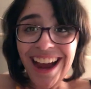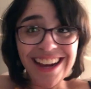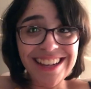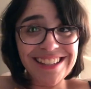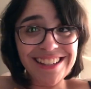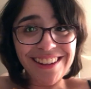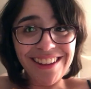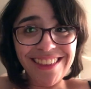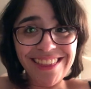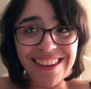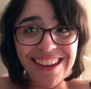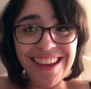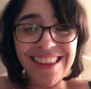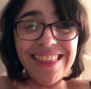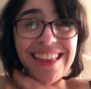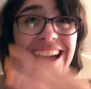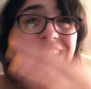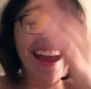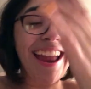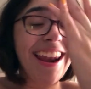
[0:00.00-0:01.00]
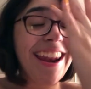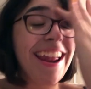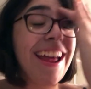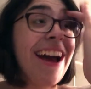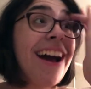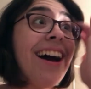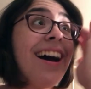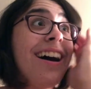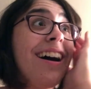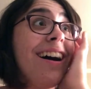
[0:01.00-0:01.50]
still think that
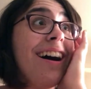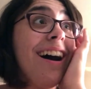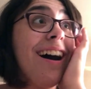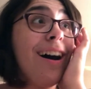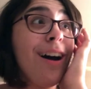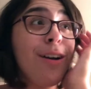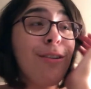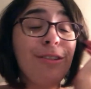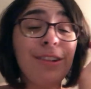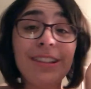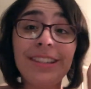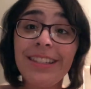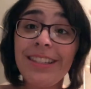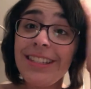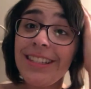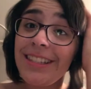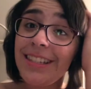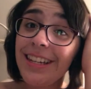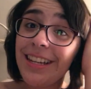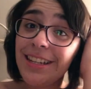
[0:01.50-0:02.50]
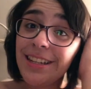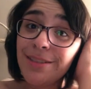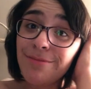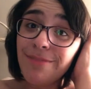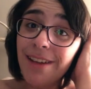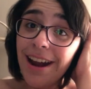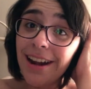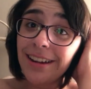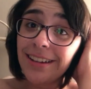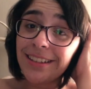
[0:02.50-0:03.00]
Hogwarts's teaching
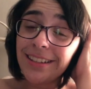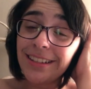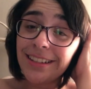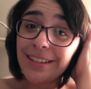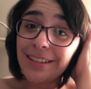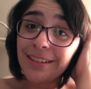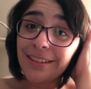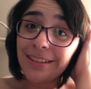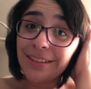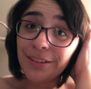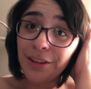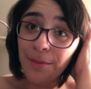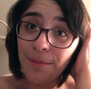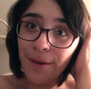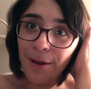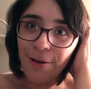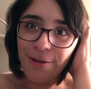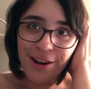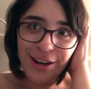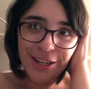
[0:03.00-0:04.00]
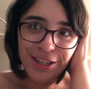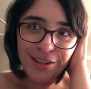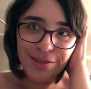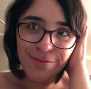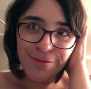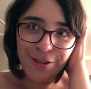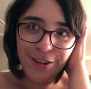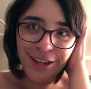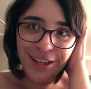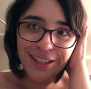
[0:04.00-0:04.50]
practices are a little bit
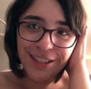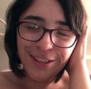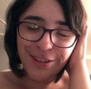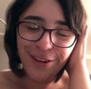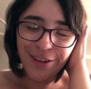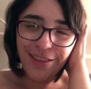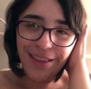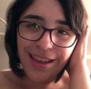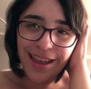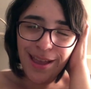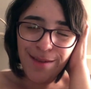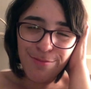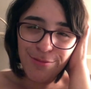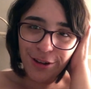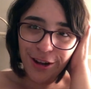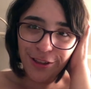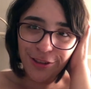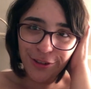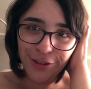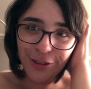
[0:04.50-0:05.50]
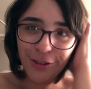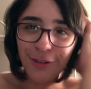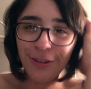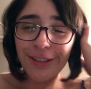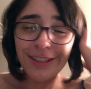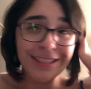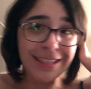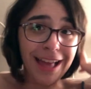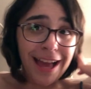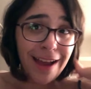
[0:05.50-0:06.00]
questionable considering they keep putting their
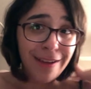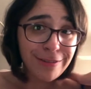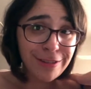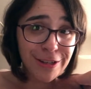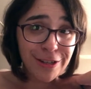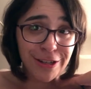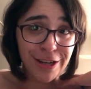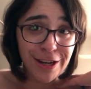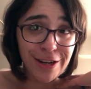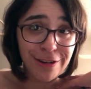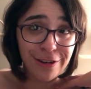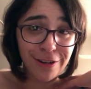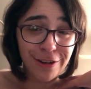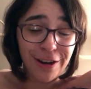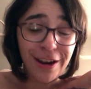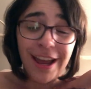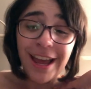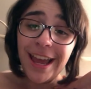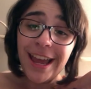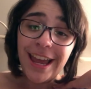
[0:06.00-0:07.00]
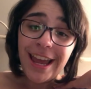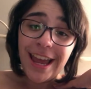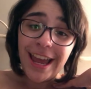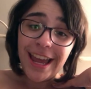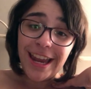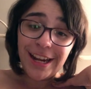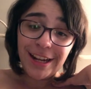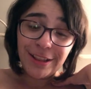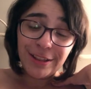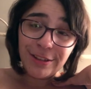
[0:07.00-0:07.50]
students' lives in danger,
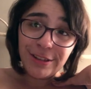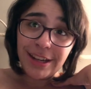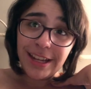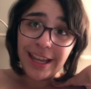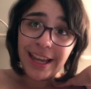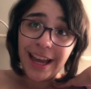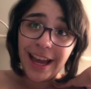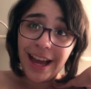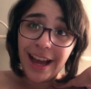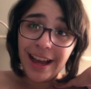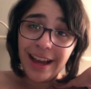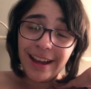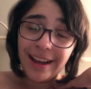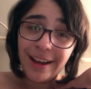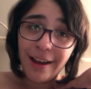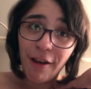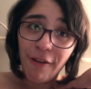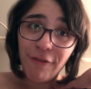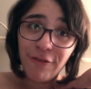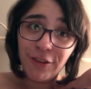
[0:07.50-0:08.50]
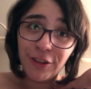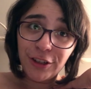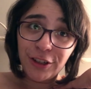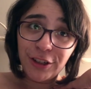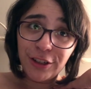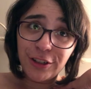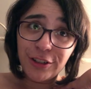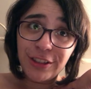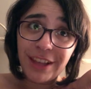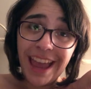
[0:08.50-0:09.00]
including
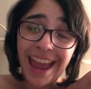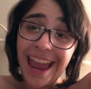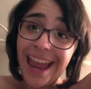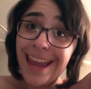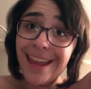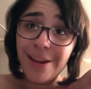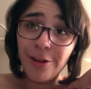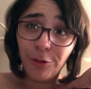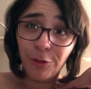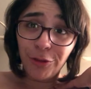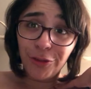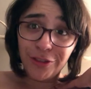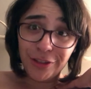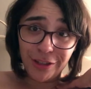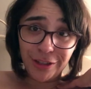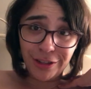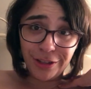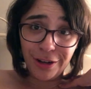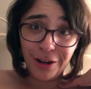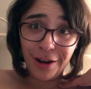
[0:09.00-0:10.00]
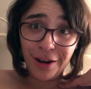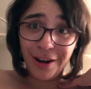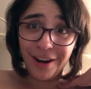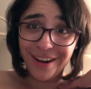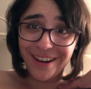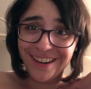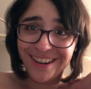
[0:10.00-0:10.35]
Fleur's 8-year-old sister.